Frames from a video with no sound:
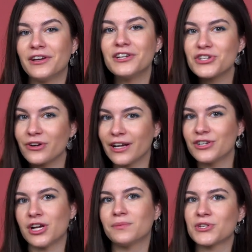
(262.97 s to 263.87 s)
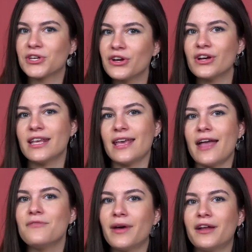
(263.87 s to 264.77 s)
ensuring job security
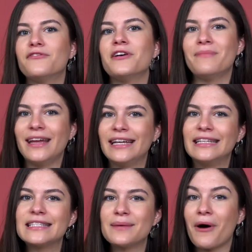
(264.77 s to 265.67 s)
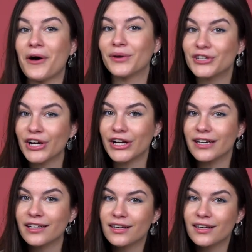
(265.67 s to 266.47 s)
and benefit maintenance upon return.